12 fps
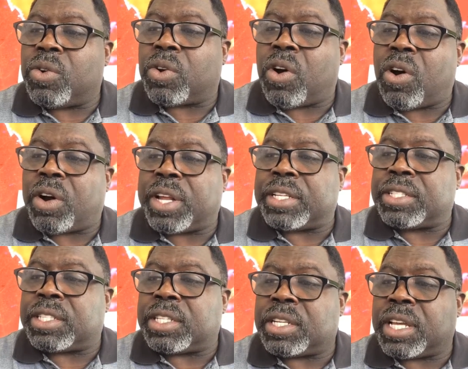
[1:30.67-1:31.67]
old
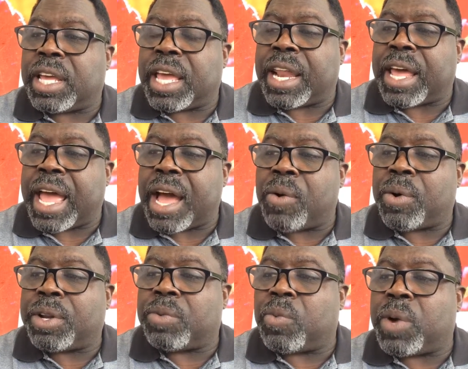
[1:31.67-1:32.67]
Hardings and at
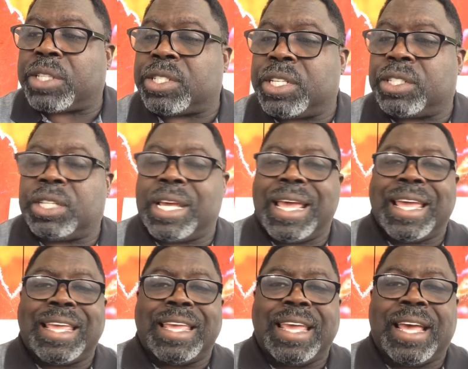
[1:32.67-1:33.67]
Howard and Westnedge?
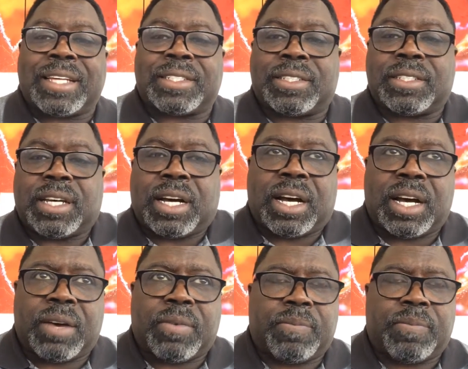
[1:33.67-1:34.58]
Yes, uh,